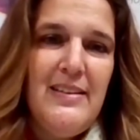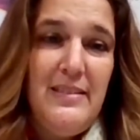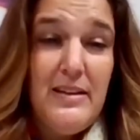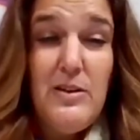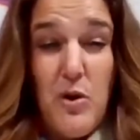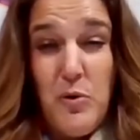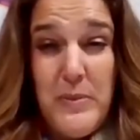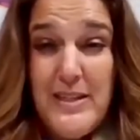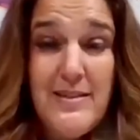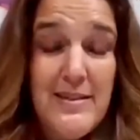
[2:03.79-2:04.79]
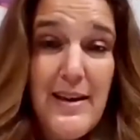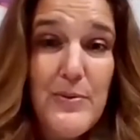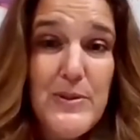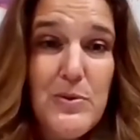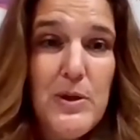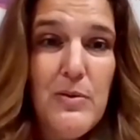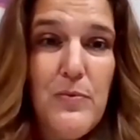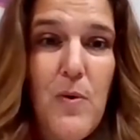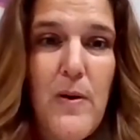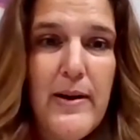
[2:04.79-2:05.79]
that had known me since I was 3 or
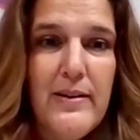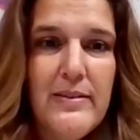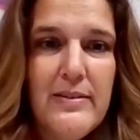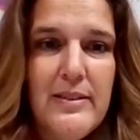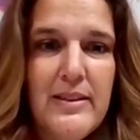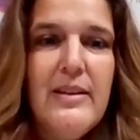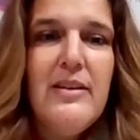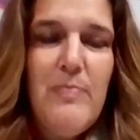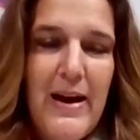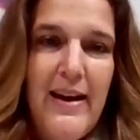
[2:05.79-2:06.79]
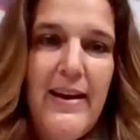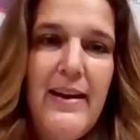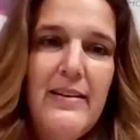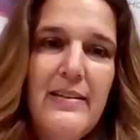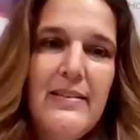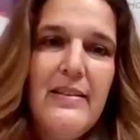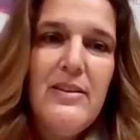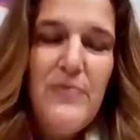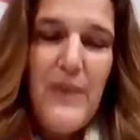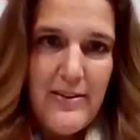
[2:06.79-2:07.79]
4, my
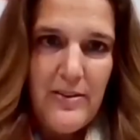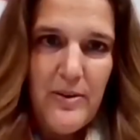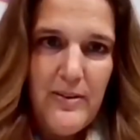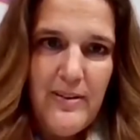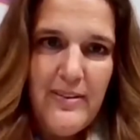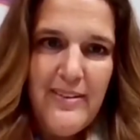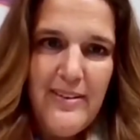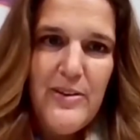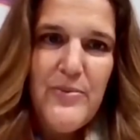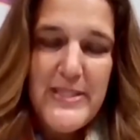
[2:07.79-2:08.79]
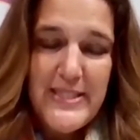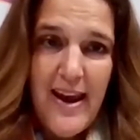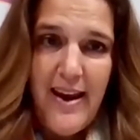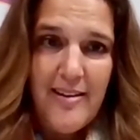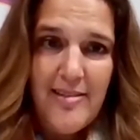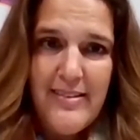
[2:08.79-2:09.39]
father was gay.